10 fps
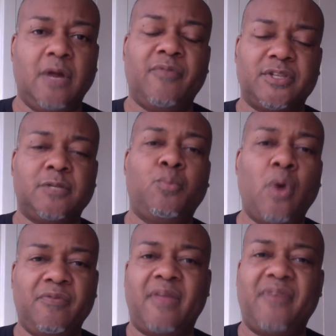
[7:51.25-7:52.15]
the
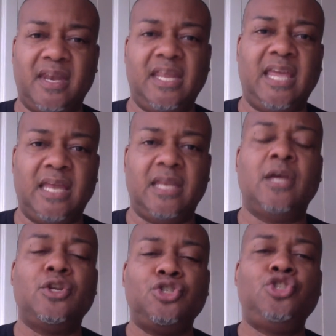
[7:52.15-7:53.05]
support that they need
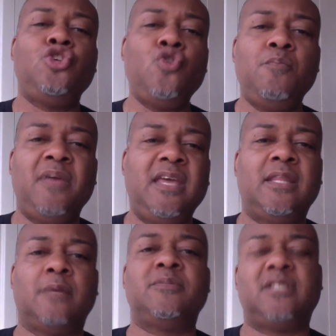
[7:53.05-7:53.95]
to be
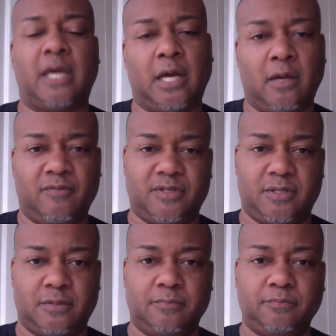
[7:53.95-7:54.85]
themselves,